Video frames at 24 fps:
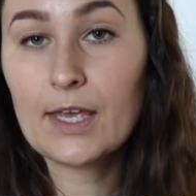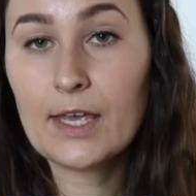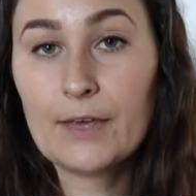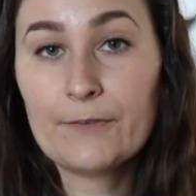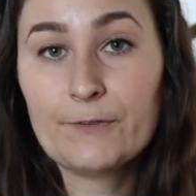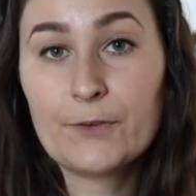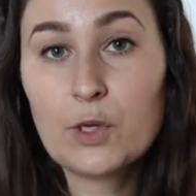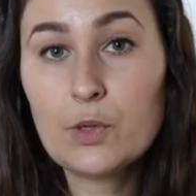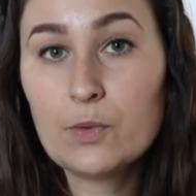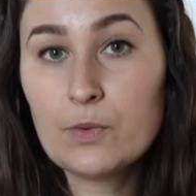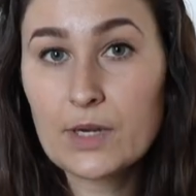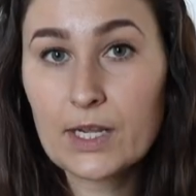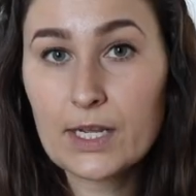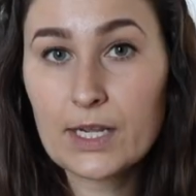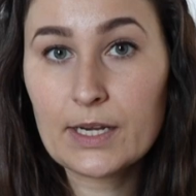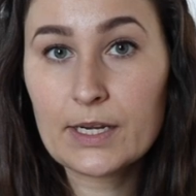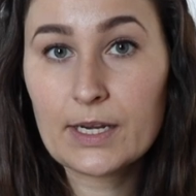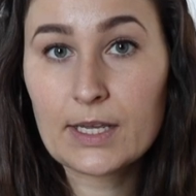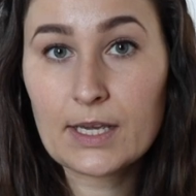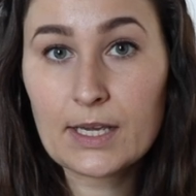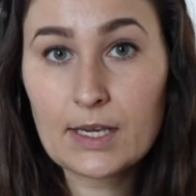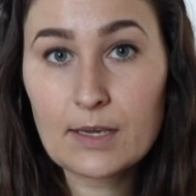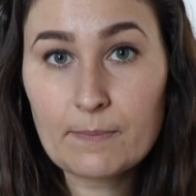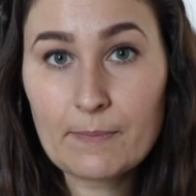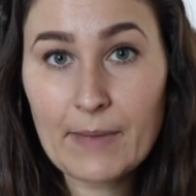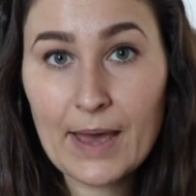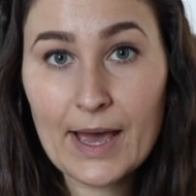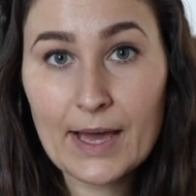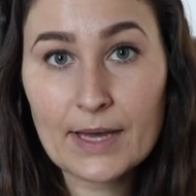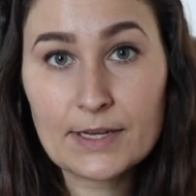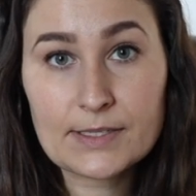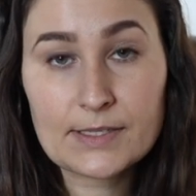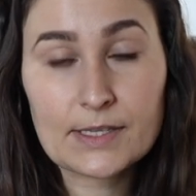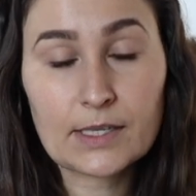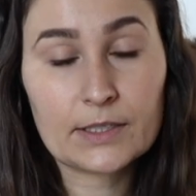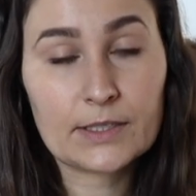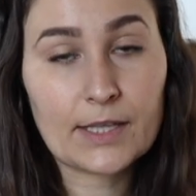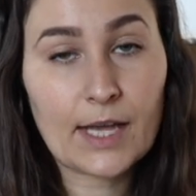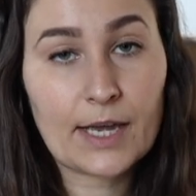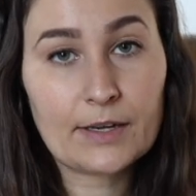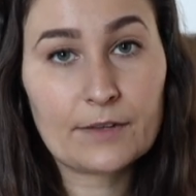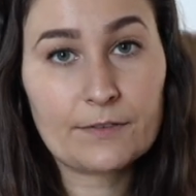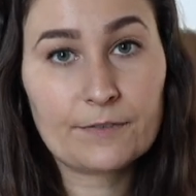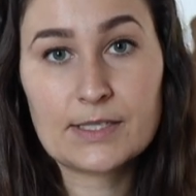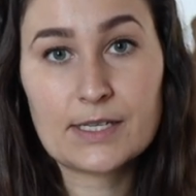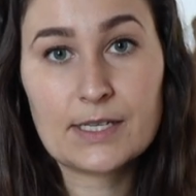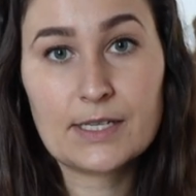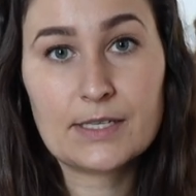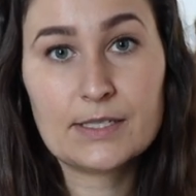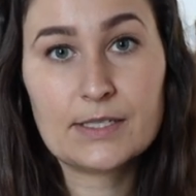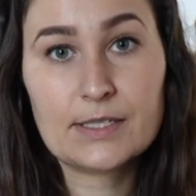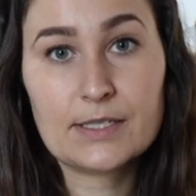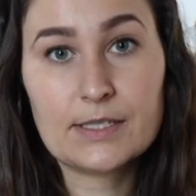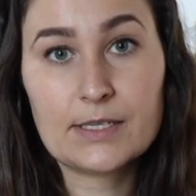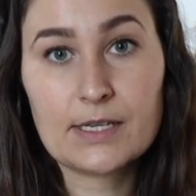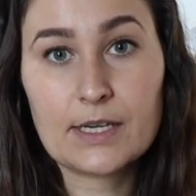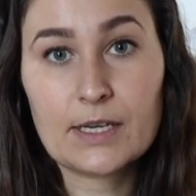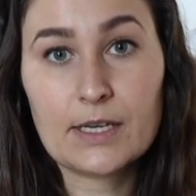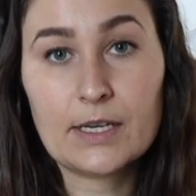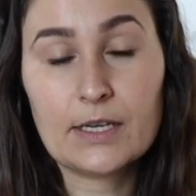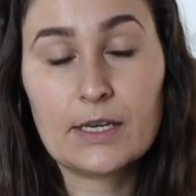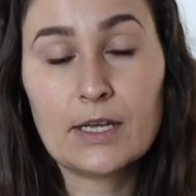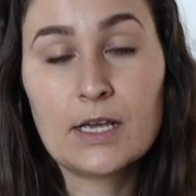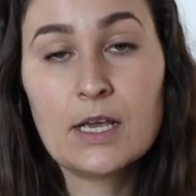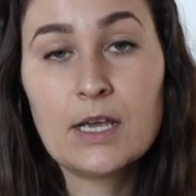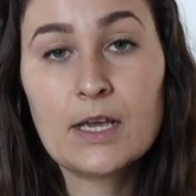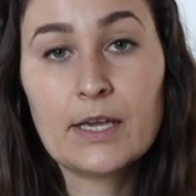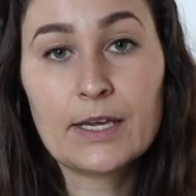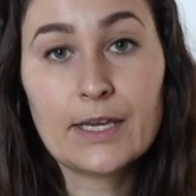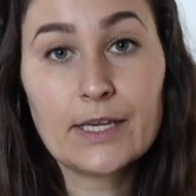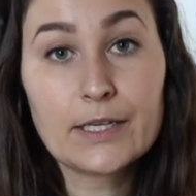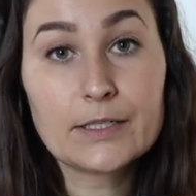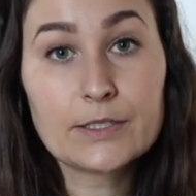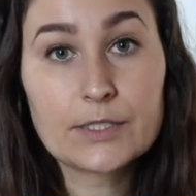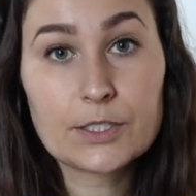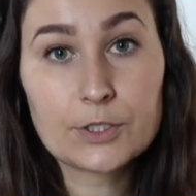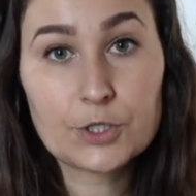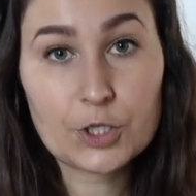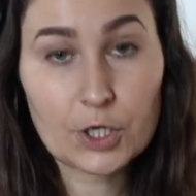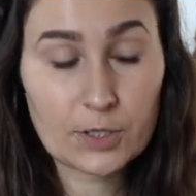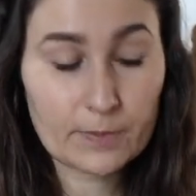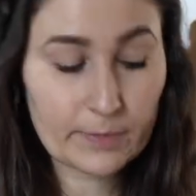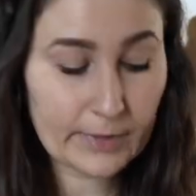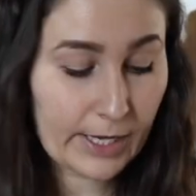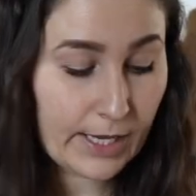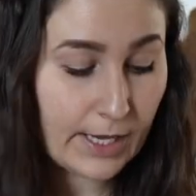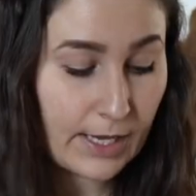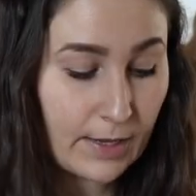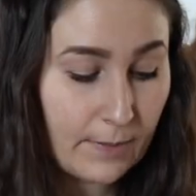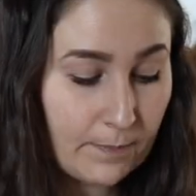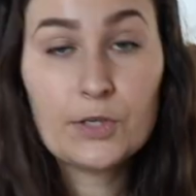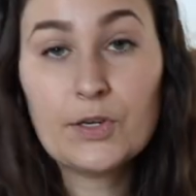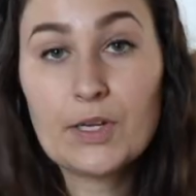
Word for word: If you need heat mats, a lot of seeds need heat to germinate.